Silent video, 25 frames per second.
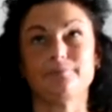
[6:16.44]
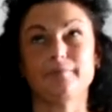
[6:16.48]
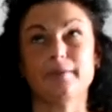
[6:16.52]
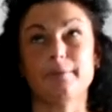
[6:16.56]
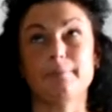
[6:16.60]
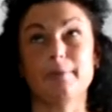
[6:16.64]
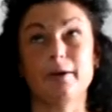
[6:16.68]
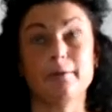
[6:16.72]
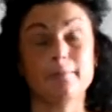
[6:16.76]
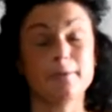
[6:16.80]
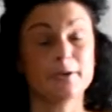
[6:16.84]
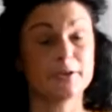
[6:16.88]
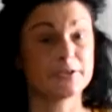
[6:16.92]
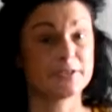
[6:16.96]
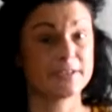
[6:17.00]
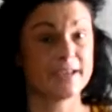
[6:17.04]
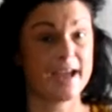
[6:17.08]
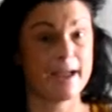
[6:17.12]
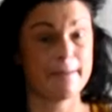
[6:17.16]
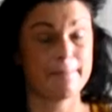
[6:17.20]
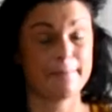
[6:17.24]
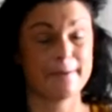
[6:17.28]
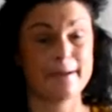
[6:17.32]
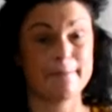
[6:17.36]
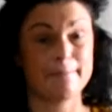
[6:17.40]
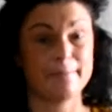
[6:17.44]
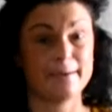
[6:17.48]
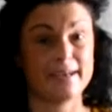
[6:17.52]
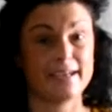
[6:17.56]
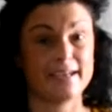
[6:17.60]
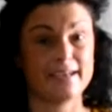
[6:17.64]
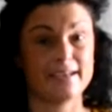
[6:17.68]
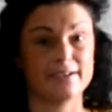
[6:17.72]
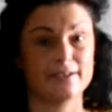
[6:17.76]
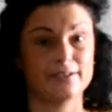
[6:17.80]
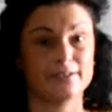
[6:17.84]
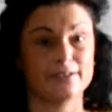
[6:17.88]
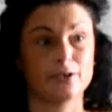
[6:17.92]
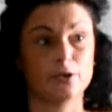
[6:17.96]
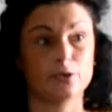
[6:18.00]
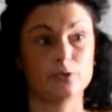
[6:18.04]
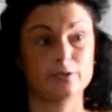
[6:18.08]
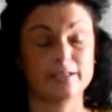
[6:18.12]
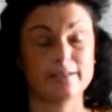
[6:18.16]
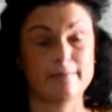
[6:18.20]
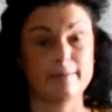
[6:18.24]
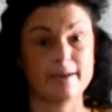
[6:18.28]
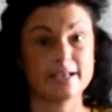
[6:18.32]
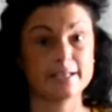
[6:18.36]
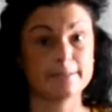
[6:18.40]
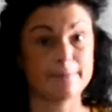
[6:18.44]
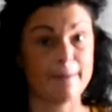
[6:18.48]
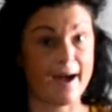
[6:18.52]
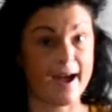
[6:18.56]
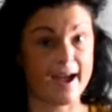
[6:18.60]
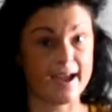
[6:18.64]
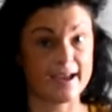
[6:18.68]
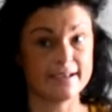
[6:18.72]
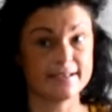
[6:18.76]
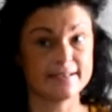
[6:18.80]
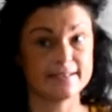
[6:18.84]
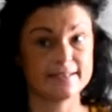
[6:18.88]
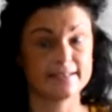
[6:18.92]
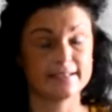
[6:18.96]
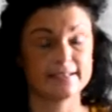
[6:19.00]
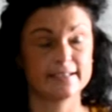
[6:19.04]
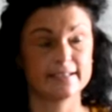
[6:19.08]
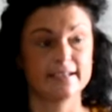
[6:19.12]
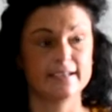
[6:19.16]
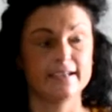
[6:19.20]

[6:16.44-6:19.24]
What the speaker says: Buttermilk Sky Company only makes pies.